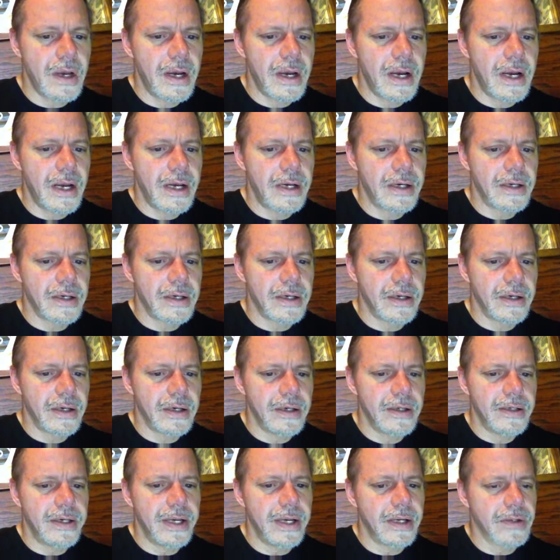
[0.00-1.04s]
And
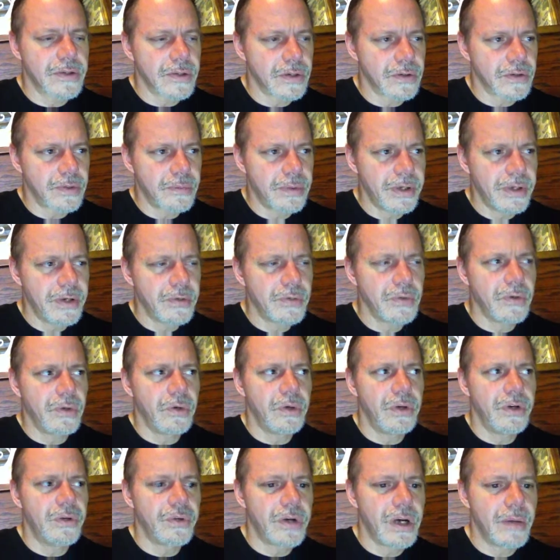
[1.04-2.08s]
dance also played a role
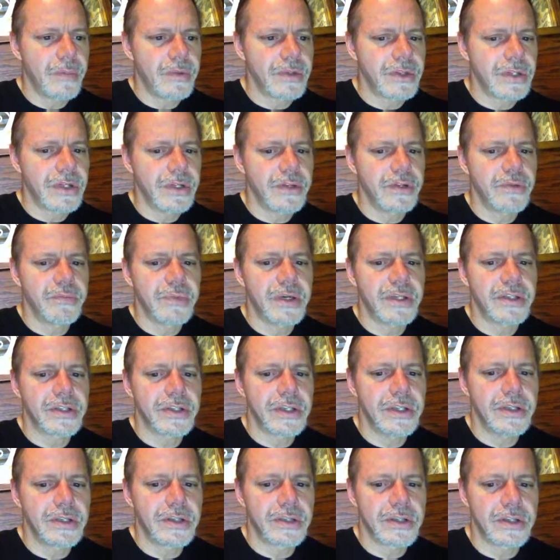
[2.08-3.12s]
in dramas and
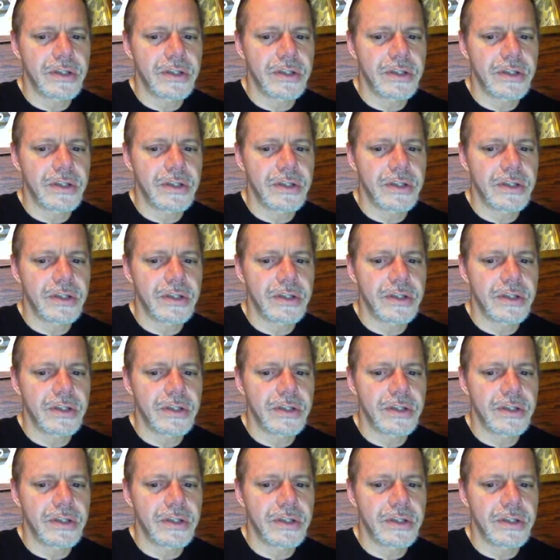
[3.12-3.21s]
intermezzis,